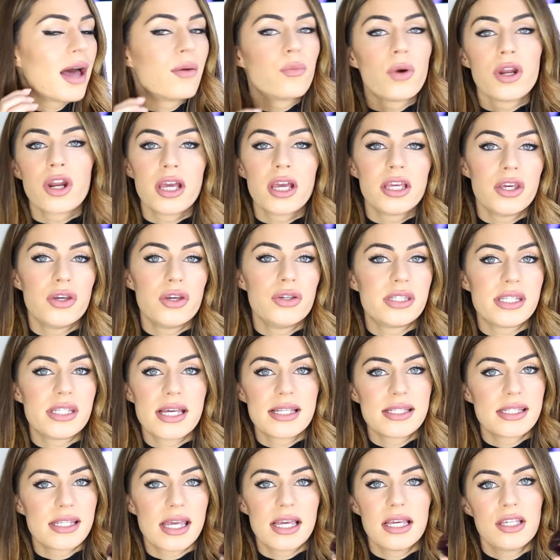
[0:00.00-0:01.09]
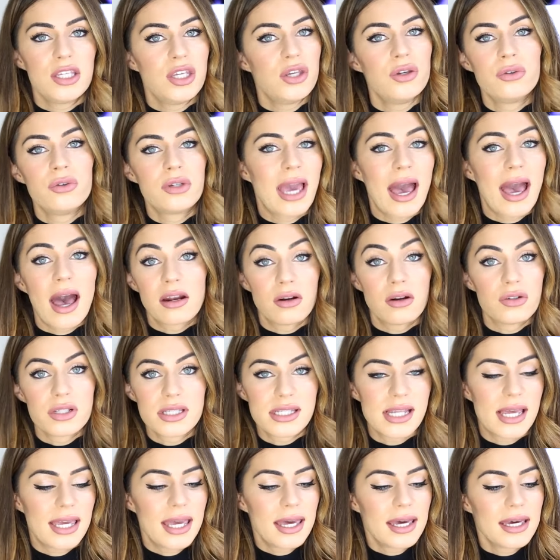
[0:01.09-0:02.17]
and when I use this you cannot
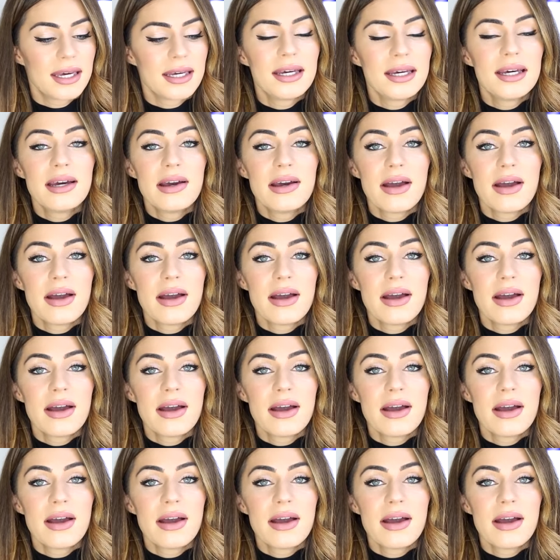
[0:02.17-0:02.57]
see it